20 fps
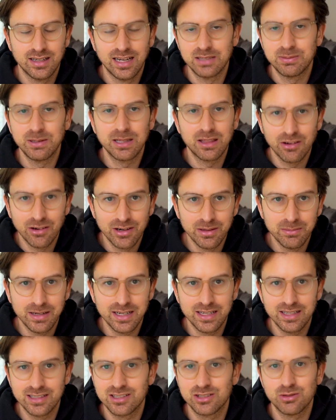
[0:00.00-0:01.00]
I spend 30
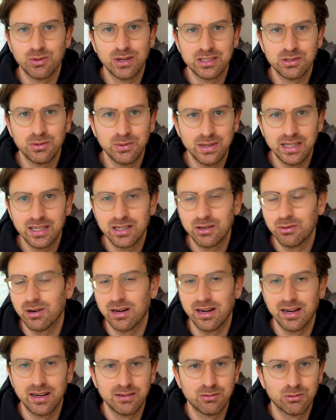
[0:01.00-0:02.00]
minutes twice a week where
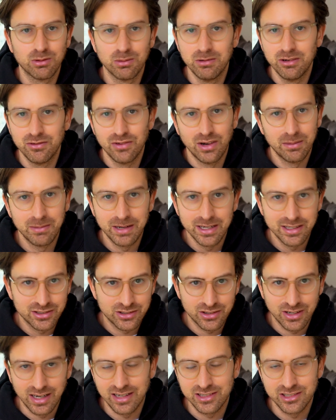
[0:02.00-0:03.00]
I remove all my
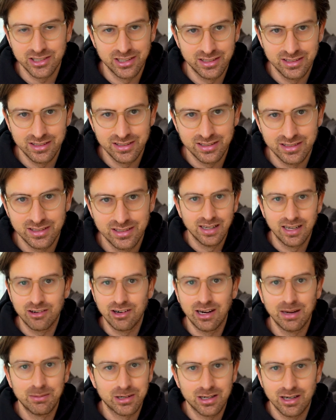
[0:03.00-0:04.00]
distractions, I
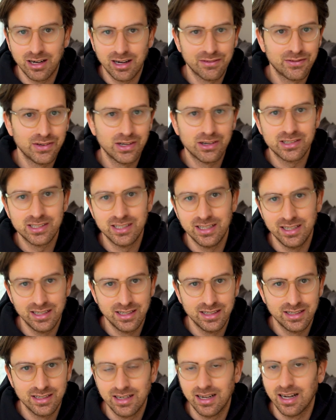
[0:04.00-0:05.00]
grab a coffee or
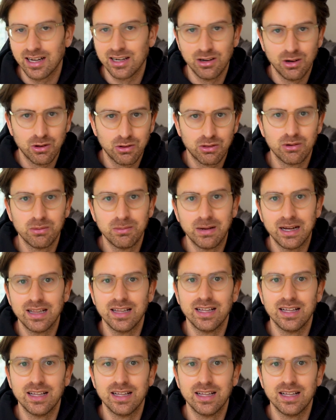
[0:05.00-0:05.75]
tea, I go through my